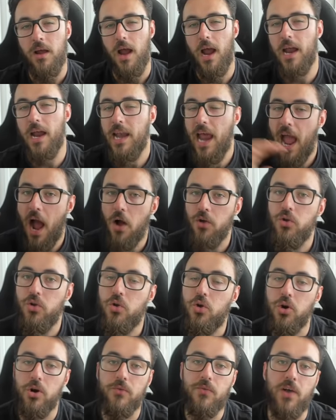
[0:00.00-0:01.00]
and how you
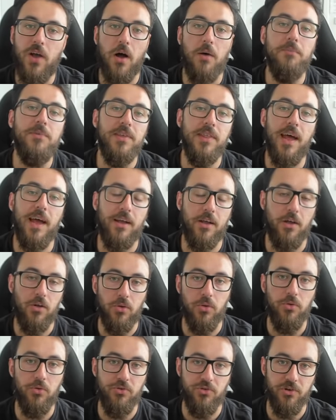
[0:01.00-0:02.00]
could have come to that
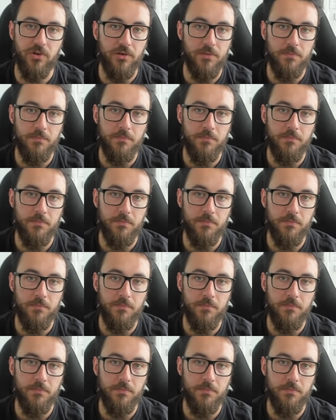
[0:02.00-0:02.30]
conclusion.